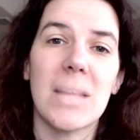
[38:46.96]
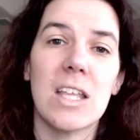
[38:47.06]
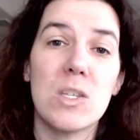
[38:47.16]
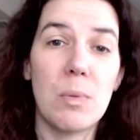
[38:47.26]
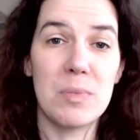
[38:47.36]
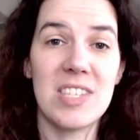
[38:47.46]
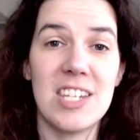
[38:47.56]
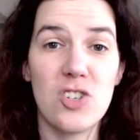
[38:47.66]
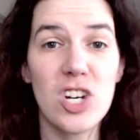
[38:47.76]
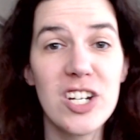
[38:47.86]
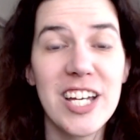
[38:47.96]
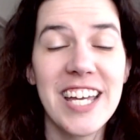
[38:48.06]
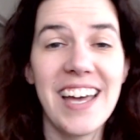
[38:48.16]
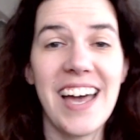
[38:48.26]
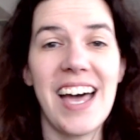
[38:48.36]
Suburban Stitcher.
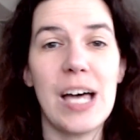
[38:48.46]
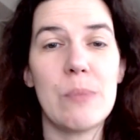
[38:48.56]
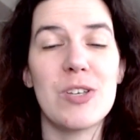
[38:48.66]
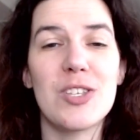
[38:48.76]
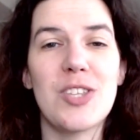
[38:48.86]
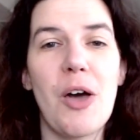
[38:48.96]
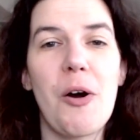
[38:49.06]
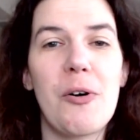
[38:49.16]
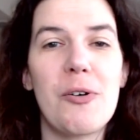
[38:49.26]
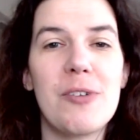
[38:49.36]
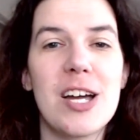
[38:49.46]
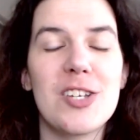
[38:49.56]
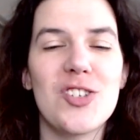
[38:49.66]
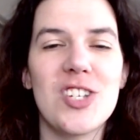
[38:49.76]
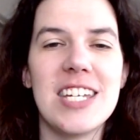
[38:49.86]
So
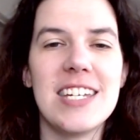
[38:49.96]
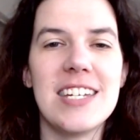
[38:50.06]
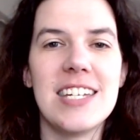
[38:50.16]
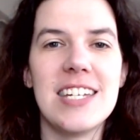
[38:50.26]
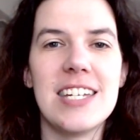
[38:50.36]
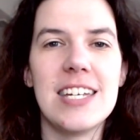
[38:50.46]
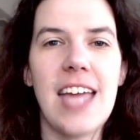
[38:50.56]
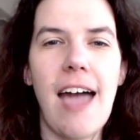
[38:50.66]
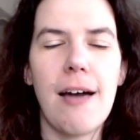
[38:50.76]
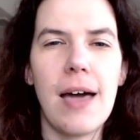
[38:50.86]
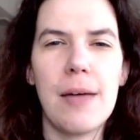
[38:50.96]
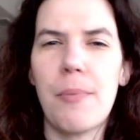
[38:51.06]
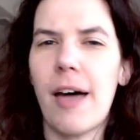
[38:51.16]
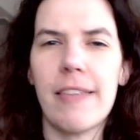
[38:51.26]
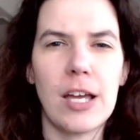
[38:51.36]
she had
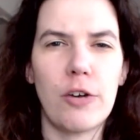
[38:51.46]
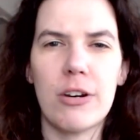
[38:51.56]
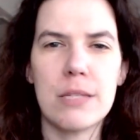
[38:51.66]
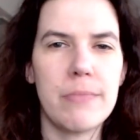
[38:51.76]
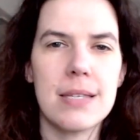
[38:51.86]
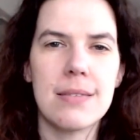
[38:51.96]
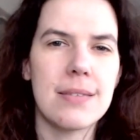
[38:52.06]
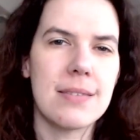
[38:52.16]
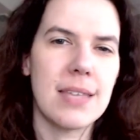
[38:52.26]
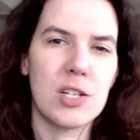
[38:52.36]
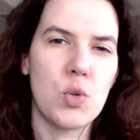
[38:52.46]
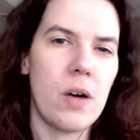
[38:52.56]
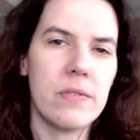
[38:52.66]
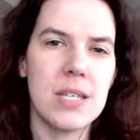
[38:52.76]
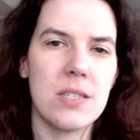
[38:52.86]
bought like a Christmas, like a
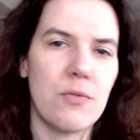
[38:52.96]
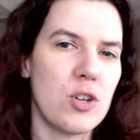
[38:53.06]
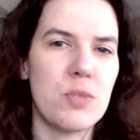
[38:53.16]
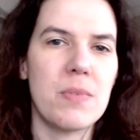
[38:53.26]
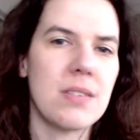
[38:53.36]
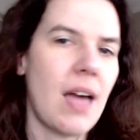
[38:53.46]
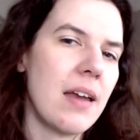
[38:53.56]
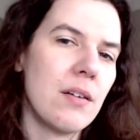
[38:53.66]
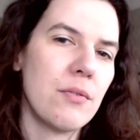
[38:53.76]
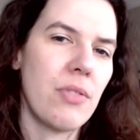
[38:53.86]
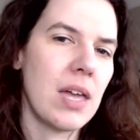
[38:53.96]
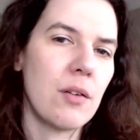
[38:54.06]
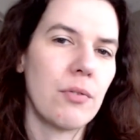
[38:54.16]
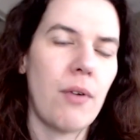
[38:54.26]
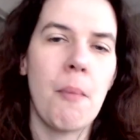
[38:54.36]
12 Days of Christmas kind of thing
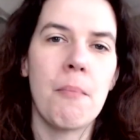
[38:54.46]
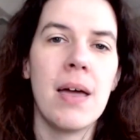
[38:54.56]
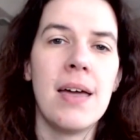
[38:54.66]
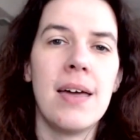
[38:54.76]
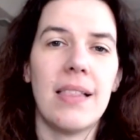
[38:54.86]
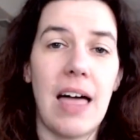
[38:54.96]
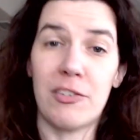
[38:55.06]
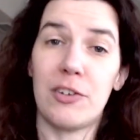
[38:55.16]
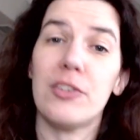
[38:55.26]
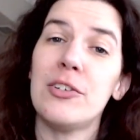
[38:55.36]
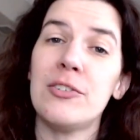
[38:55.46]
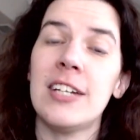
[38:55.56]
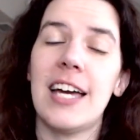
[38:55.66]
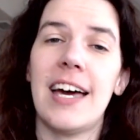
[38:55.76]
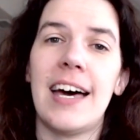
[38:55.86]
from Lavender Loon.
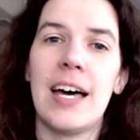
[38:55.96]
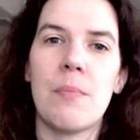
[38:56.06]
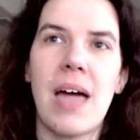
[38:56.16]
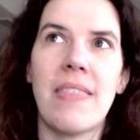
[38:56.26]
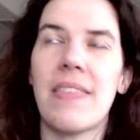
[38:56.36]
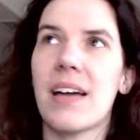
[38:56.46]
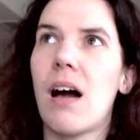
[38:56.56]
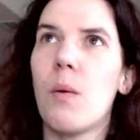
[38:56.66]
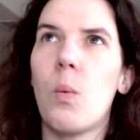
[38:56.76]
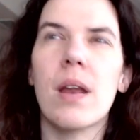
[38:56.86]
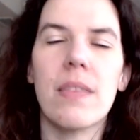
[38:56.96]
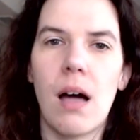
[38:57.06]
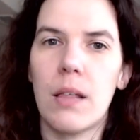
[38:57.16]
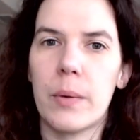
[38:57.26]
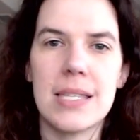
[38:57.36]
And then one of the
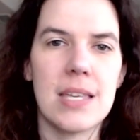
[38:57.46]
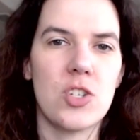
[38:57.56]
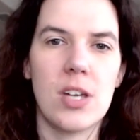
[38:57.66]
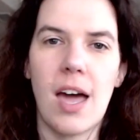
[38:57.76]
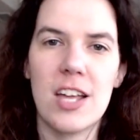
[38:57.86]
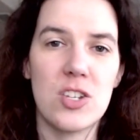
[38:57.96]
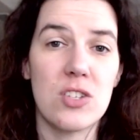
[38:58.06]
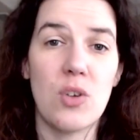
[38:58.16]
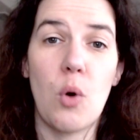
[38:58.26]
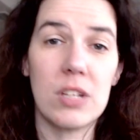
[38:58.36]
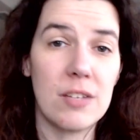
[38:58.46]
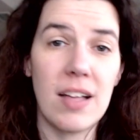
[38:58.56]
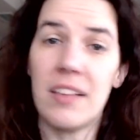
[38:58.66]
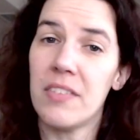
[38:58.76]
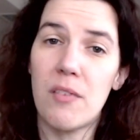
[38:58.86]
colorways that she got, I just totally
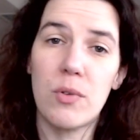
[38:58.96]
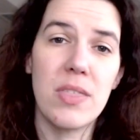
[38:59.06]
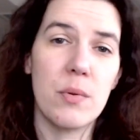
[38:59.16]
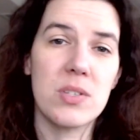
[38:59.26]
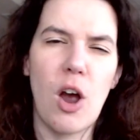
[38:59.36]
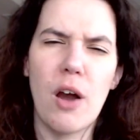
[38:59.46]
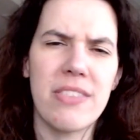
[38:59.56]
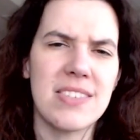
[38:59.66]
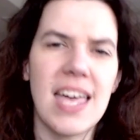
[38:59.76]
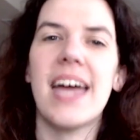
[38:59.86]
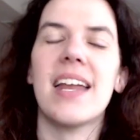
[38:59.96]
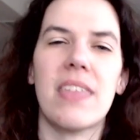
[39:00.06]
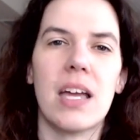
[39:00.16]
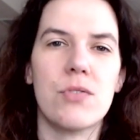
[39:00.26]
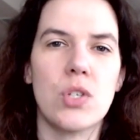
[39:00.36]
fell in love with. It was Hearthside. I
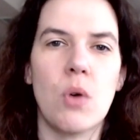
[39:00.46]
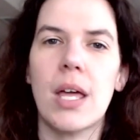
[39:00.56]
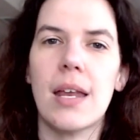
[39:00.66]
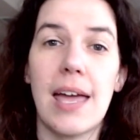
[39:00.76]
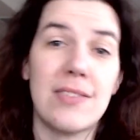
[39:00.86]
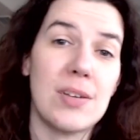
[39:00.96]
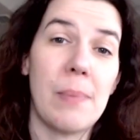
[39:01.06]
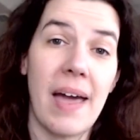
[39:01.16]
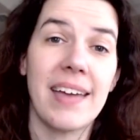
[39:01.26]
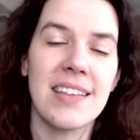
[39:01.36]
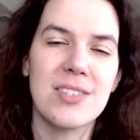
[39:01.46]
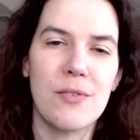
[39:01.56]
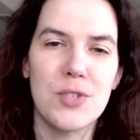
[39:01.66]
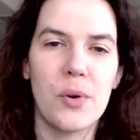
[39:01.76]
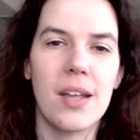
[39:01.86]
think I've shown it. I ended up buying it, so
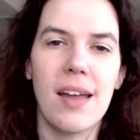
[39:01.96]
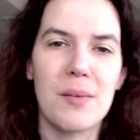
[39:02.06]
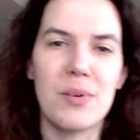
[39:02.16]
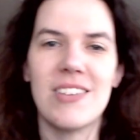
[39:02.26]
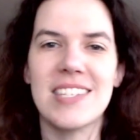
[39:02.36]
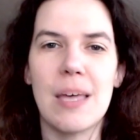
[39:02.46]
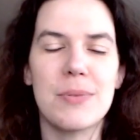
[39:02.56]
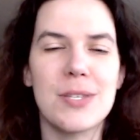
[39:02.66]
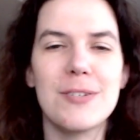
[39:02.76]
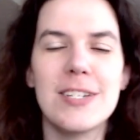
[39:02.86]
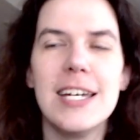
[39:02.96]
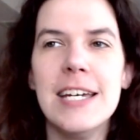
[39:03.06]
I've shown it on a previous episode.